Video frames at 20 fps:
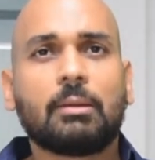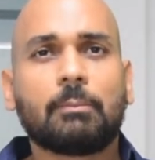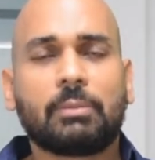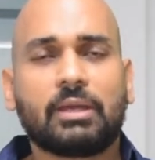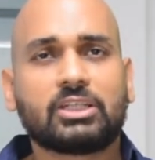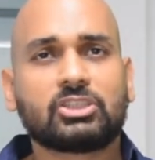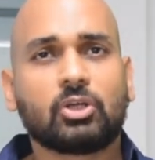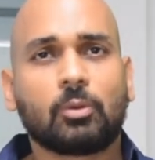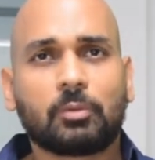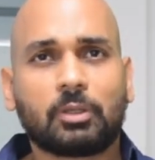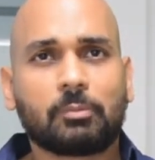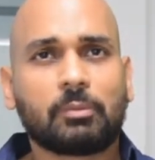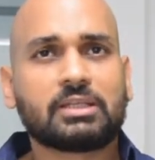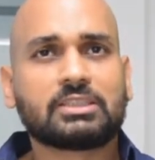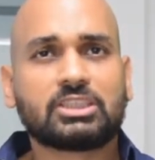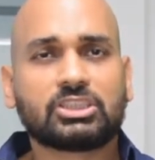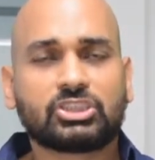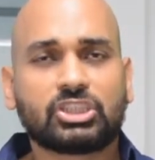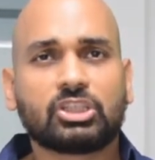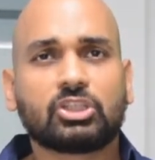page
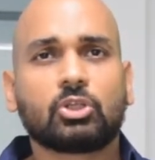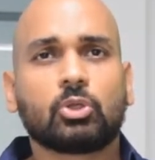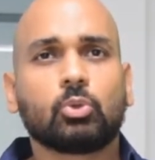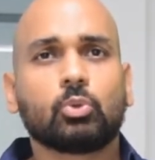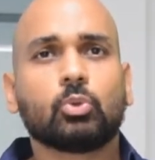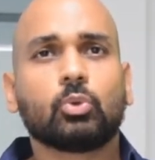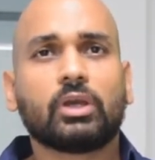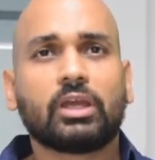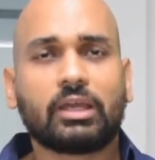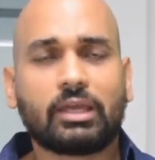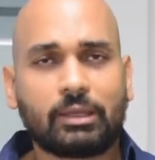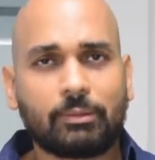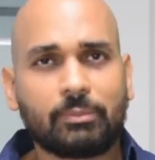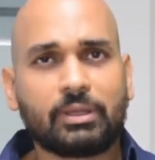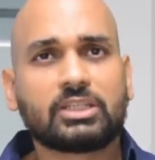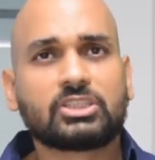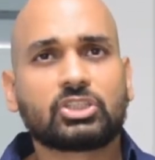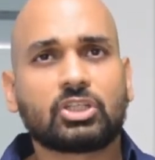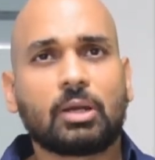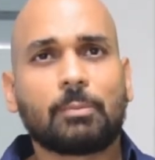optimization through
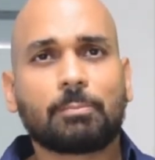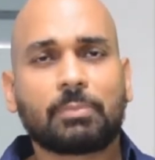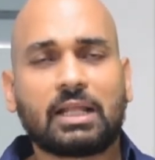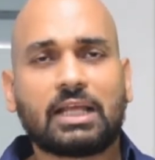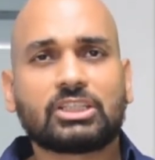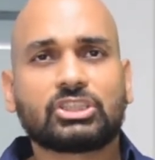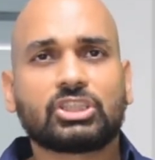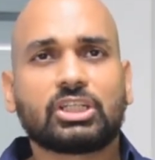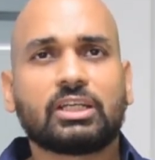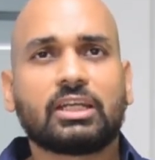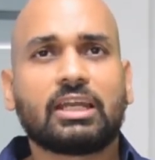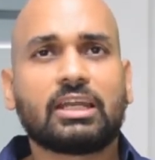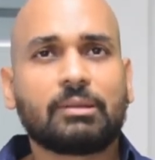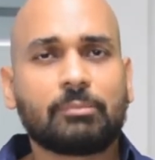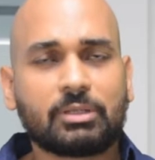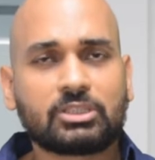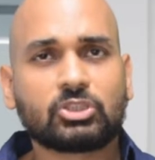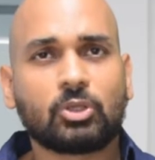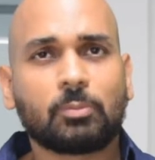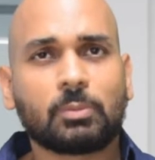image compression and
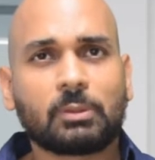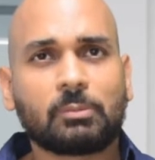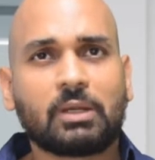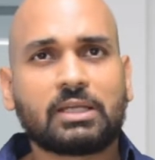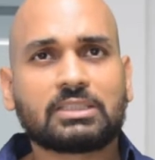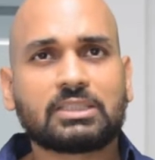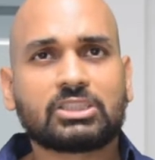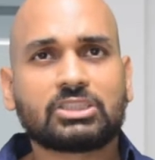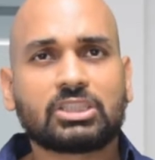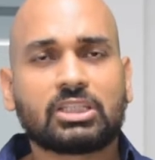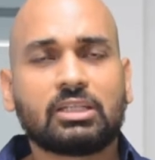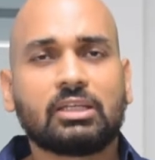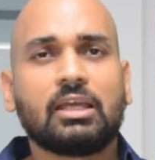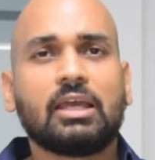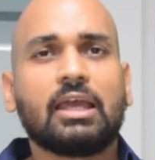image optimization,